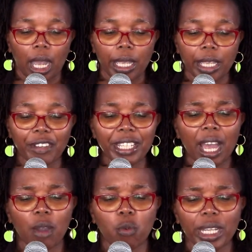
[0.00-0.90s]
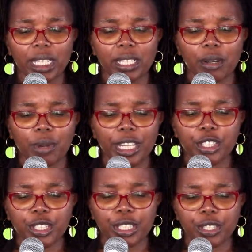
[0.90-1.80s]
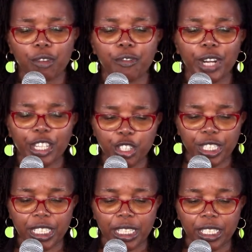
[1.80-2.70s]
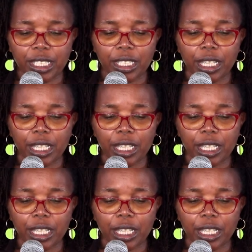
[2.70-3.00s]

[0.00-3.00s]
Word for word: Even her works are righteous, of righteousness.